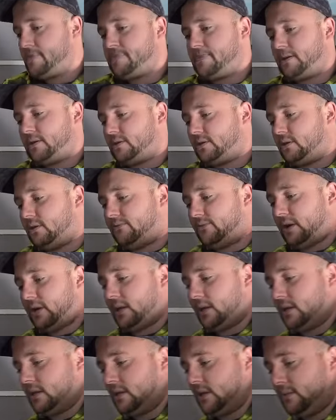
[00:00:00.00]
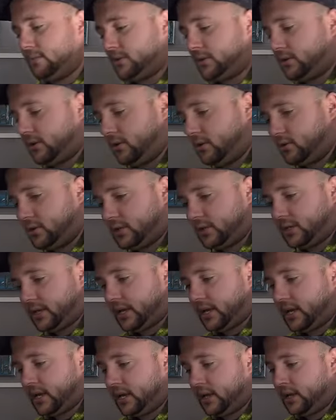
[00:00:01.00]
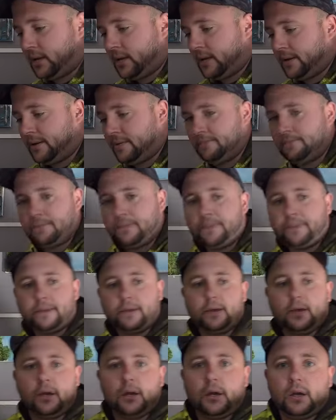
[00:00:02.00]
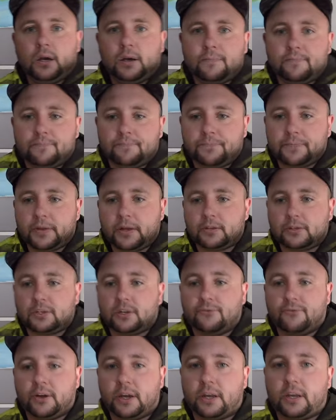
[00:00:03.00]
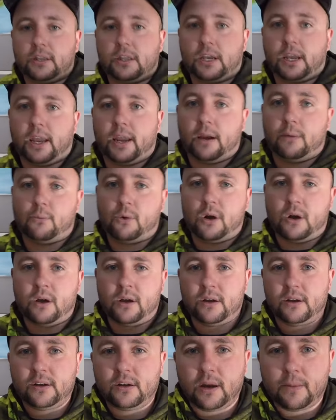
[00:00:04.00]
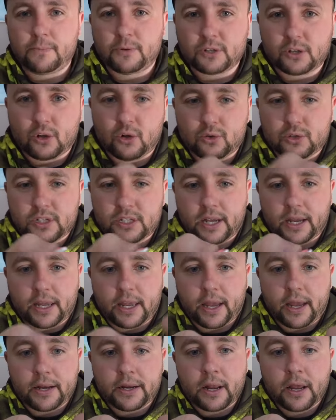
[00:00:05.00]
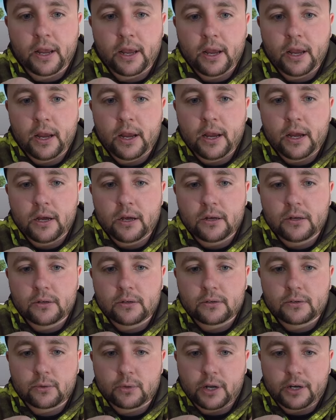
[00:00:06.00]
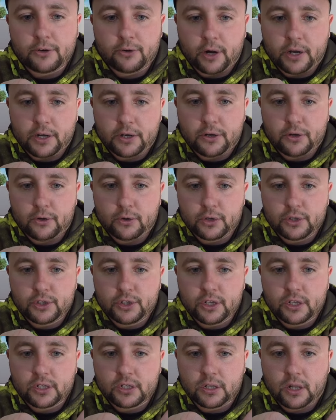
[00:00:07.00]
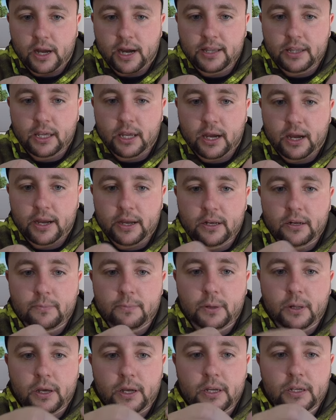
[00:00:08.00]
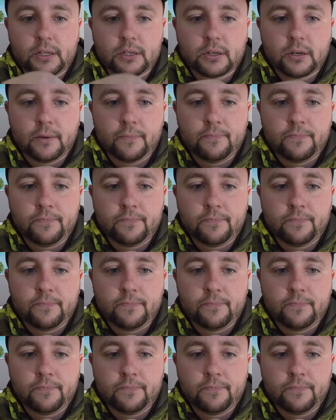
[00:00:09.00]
I'll see if I can get them as close as I can. I'll see if I can get the camera up as close as I can. So what I try to do is just slide the eye into place